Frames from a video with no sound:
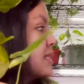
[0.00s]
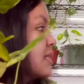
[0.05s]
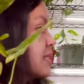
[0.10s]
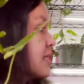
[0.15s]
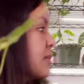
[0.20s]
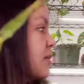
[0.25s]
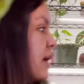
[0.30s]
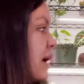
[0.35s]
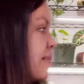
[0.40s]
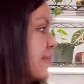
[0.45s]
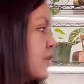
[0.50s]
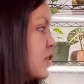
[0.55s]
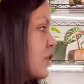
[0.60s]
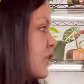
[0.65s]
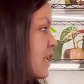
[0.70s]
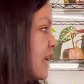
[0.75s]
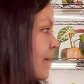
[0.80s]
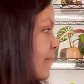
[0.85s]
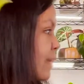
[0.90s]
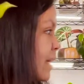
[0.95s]
So how much
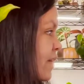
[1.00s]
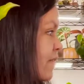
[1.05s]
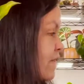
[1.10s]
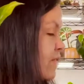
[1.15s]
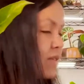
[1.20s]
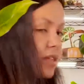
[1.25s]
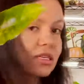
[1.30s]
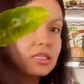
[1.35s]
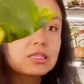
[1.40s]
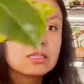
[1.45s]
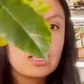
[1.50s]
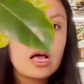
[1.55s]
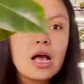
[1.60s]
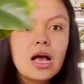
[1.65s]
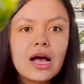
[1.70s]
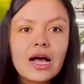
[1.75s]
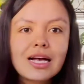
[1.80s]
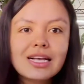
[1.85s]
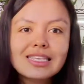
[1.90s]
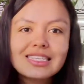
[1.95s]
did I pay for this?
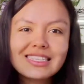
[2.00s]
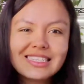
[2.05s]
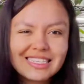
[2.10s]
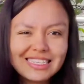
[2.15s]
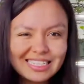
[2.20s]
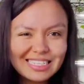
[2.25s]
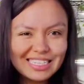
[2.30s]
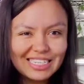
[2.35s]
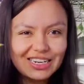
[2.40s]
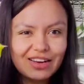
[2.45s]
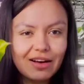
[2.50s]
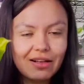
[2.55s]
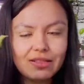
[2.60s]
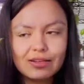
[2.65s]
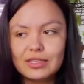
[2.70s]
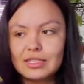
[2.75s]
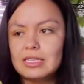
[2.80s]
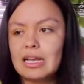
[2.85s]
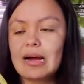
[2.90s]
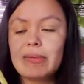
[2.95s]

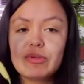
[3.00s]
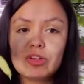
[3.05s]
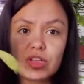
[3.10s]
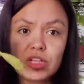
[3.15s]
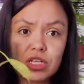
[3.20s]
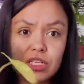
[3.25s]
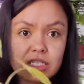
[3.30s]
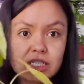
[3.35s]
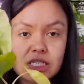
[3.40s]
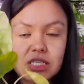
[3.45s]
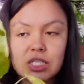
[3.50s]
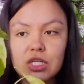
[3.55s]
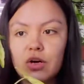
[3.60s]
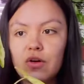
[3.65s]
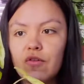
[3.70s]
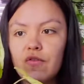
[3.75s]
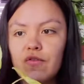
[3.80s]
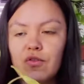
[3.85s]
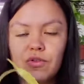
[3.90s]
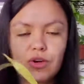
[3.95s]
$60. How much does this
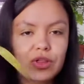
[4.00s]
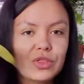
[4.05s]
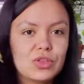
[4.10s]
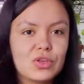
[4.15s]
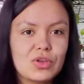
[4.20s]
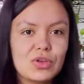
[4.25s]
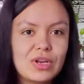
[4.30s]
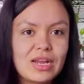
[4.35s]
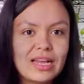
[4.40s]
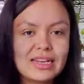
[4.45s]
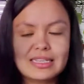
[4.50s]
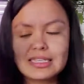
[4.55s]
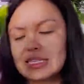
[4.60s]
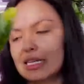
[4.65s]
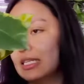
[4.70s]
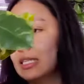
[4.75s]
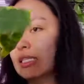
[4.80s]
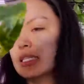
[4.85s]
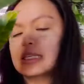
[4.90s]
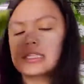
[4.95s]
go for in the United
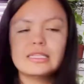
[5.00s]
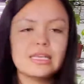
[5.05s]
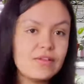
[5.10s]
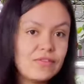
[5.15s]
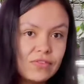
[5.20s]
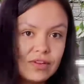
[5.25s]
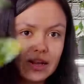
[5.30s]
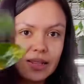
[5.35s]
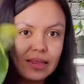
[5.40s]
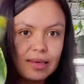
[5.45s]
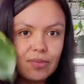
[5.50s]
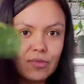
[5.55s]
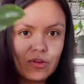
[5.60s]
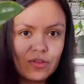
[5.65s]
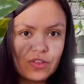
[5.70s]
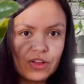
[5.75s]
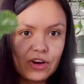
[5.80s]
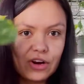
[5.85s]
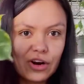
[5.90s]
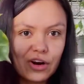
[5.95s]
States? Definitely more
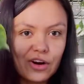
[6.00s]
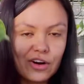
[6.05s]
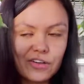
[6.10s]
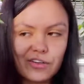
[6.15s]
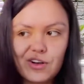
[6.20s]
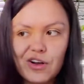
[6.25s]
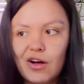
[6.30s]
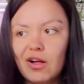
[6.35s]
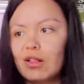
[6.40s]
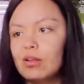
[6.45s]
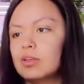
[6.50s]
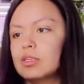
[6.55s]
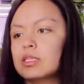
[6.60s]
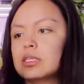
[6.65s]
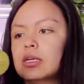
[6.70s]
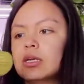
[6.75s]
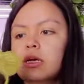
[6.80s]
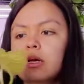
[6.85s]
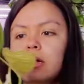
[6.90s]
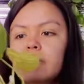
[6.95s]
than $100
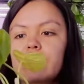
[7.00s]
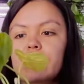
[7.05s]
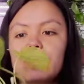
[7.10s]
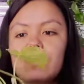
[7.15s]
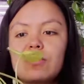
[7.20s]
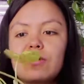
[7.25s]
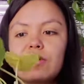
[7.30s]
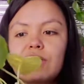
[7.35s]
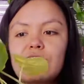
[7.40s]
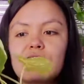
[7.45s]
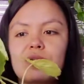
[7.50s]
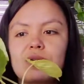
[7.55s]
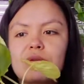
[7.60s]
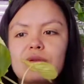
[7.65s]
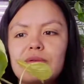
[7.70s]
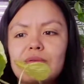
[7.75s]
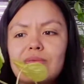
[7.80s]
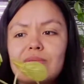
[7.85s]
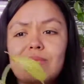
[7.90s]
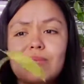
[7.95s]
for
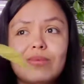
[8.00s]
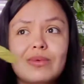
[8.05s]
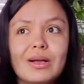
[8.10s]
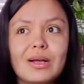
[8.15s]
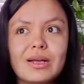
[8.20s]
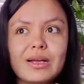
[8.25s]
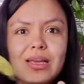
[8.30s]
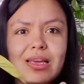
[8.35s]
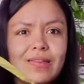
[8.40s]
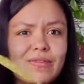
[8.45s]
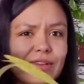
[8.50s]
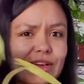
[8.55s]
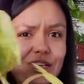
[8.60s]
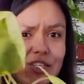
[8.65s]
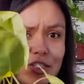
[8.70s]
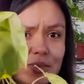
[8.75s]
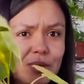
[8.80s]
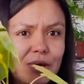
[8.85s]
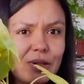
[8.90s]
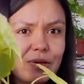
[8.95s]
even a
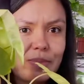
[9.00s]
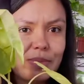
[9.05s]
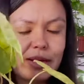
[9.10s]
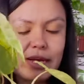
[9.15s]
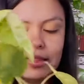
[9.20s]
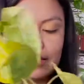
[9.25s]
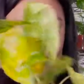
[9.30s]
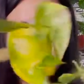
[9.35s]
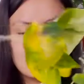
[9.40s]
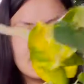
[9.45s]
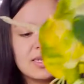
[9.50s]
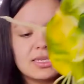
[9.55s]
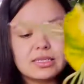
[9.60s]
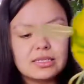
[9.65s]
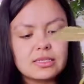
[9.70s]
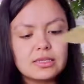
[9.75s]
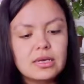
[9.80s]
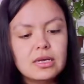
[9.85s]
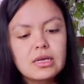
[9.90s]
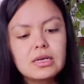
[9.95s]
smaller plant than
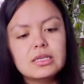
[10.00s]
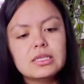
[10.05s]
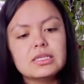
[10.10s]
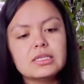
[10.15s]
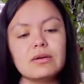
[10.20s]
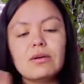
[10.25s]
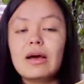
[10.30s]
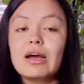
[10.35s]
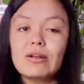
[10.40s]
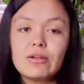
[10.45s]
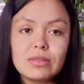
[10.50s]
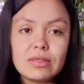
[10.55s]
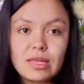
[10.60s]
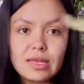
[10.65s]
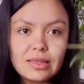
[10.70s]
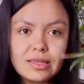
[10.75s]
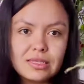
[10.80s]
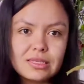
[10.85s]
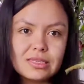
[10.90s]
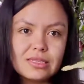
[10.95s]
this. So I don't think
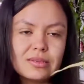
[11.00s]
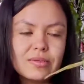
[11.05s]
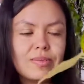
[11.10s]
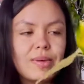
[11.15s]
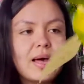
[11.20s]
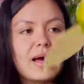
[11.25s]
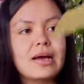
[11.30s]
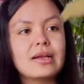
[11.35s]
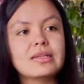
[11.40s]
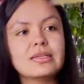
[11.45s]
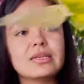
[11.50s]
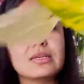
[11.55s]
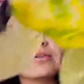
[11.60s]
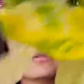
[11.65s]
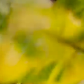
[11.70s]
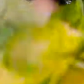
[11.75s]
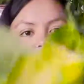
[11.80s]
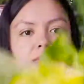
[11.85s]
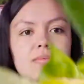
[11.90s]
this is a bad deal.